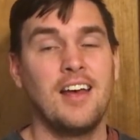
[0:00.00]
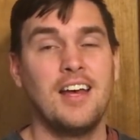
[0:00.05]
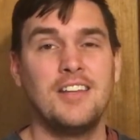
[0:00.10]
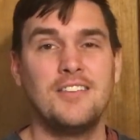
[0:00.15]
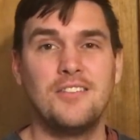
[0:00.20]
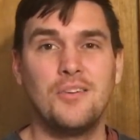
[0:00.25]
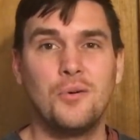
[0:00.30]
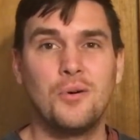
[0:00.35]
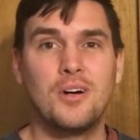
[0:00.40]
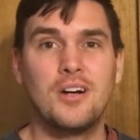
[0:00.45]

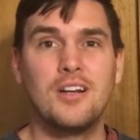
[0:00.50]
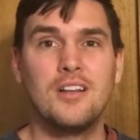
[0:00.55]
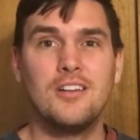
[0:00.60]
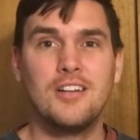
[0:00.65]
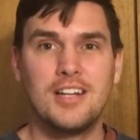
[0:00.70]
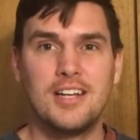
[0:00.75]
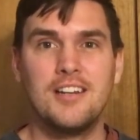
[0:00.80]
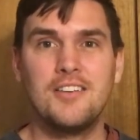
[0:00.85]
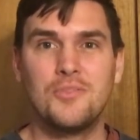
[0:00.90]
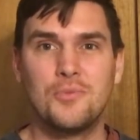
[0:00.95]
And so we're going to
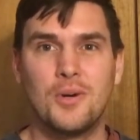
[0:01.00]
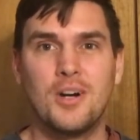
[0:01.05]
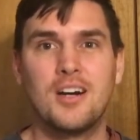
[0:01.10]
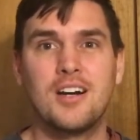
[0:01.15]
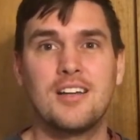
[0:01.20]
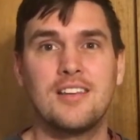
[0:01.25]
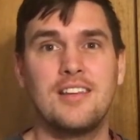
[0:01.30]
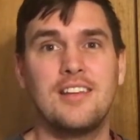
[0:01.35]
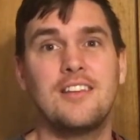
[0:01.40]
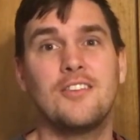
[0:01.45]
look at his
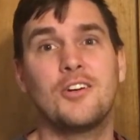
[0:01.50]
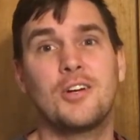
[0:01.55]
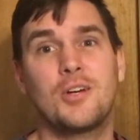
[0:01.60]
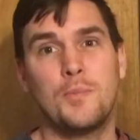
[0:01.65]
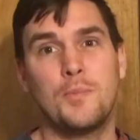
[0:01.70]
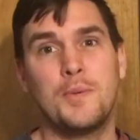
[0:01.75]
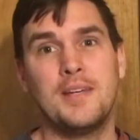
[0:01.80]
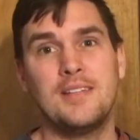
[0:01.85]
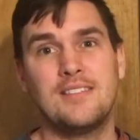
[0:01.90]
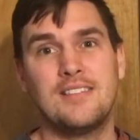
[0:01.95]
work and then
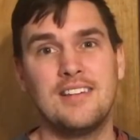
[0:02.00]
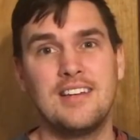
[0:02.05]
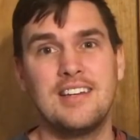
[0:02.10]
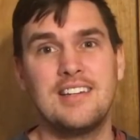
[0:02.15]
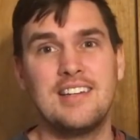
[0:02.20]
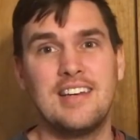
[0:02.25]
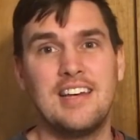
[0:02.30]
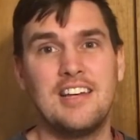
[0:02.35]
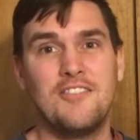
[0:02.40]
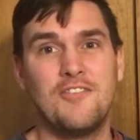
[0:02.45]
the piece that he
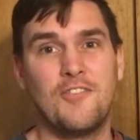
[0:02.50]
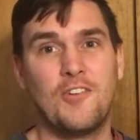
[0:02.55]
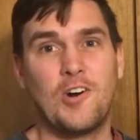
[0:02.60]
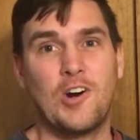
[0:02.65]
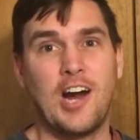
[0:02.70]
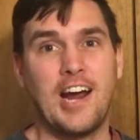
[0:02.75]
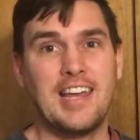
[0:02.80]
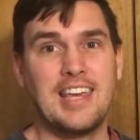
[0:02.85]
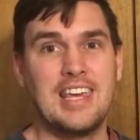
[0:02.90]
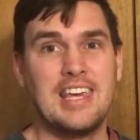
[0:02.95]
did
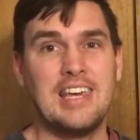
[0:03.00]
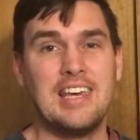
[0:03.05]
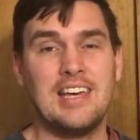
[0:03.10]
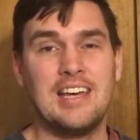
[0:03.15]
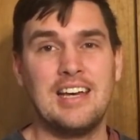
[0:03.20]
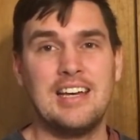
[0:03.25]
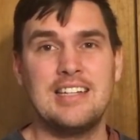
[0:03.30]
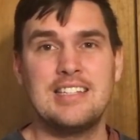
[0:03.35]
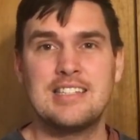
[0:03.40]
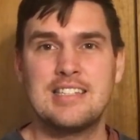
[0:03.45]
for Ikea
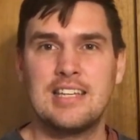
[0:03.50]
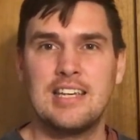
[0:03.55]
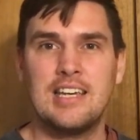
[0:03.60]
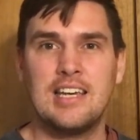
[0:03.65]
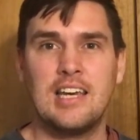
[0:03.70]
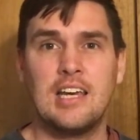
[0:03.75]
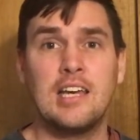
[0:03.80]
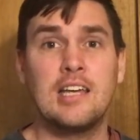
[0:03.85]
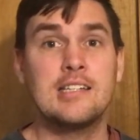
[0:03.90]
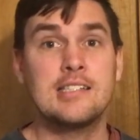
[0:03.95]
and
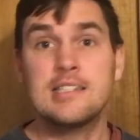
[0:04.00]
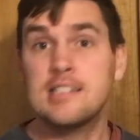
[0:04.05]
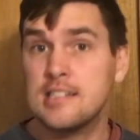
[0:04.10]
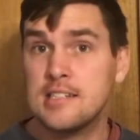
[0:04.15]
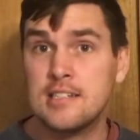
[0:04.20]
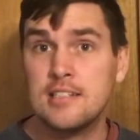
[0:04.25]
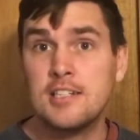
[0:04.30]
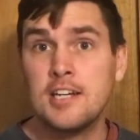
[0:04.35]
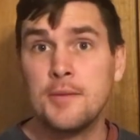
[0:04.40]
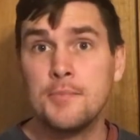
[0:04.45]
see, is
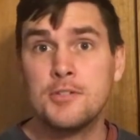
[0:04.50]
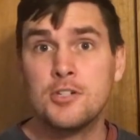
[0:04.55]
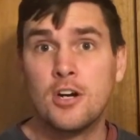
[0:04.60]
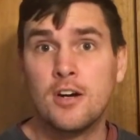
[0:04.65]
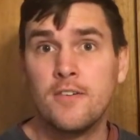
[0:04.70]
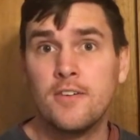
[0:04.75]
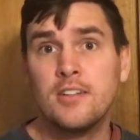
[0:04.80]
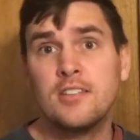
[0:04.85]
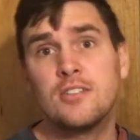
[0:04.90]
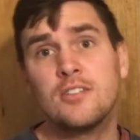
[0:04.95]
this a James
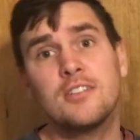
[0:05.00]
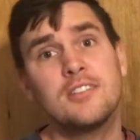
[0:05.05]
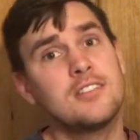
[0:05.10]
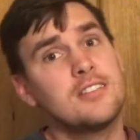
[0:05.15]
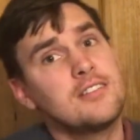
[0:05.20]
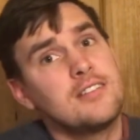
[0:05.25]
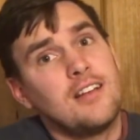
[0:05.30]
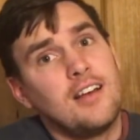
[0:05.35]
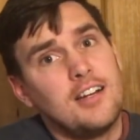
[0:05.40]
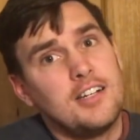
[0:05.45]
Jarvis or is
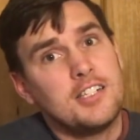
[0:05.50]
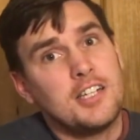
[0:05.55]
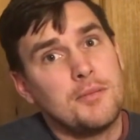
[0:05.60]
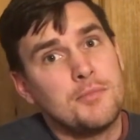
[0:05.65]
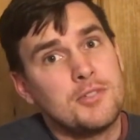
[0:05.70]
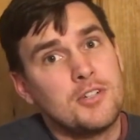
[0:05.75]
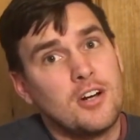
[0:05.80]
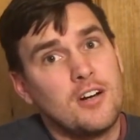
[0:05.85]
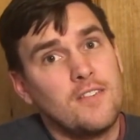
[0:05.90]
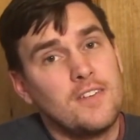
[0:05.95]
this not a
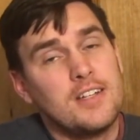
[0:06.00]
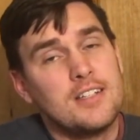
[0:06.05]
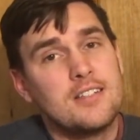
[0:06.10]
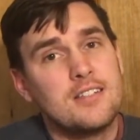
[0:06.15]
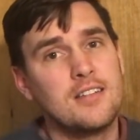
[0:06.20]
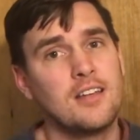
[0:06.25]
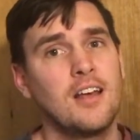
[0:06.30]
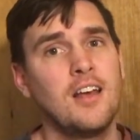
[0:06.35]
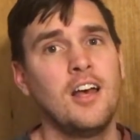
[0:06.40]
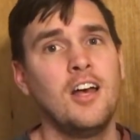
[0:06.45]
James
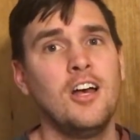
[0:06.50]
Jarvis?